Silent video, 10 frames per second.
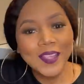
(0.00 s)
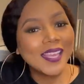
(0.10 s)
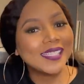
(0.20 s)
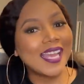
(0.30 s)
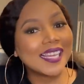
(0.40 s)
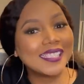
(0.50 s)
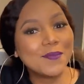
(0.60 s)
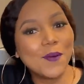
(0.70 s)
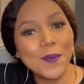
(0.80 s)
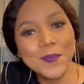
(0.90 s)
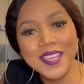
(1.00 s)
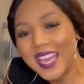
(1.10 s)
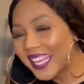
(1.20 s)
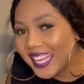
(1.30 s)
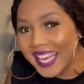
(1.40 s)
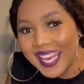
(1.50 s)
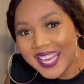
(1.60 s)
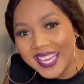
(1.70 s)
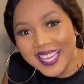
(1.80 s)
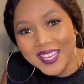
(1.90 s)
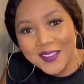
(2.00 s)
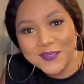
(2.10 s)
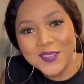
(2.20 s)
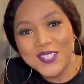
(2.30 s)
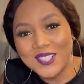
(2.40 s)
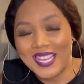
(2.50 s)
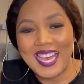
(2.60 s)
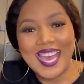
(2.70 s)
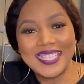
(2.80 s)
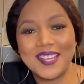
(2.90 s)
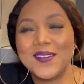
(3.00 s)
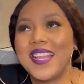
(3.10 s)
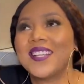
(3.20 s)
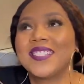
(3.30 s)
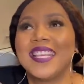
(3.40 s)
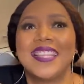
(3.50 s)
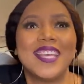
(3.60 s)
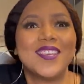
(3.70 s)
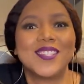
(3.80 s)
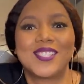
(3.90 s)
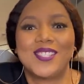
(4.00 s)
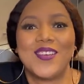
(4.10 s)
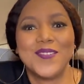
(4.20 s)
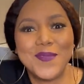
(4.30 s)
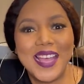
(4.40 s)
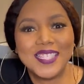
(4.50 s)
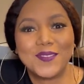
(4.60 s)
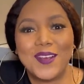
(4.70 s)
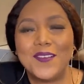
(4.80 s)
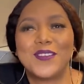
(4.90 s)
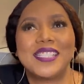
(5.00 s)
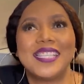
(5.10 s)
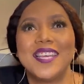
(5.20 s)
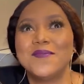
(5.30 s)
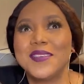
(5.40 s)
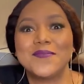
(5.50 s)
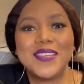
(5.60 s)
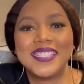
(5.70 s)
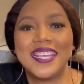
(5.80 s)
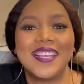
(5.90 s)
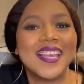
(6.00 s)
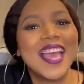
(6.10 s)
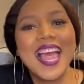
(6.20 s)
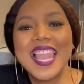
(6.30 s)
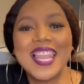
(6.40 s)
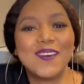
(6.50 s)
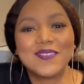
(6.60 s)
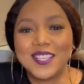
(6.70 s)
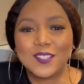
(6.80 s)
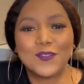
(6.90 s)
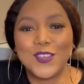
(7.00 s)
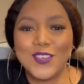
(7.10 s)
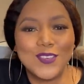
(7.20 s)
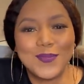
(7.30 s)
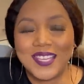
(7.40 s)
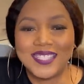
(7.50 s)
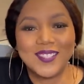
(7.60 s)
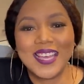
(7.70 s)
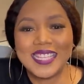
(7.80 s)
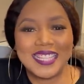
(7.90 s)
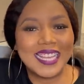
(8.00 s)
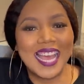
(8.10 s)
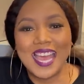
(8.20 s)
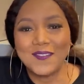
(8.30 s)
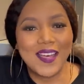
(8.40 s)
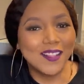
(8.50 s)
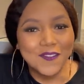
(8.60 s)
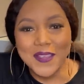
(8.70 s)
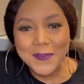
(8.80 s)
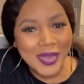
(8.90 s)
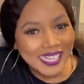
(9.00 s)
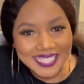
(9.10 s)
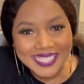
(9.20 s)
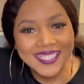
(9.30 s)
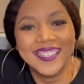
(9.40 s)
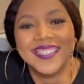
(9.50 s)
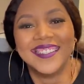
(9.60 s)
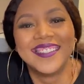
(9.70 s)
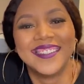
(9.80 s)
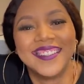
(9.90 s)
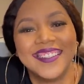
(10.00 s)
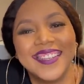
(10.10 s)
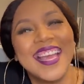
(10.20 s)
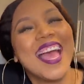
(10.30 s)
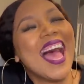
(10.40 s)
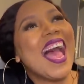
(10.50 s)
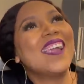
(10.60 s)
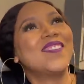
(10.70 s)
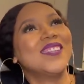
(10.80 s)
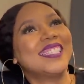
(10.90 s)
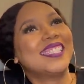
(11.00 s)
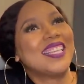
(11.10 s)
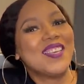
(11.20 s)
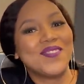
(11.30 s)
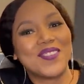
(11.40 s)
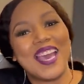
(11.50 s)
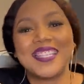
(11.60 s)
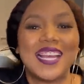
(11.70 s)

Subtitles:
She actually bought me a gift. Also, guys, I would like to say thank you so much for DMing me saying, love this for you, because you guys think I have LV money. I received, guys,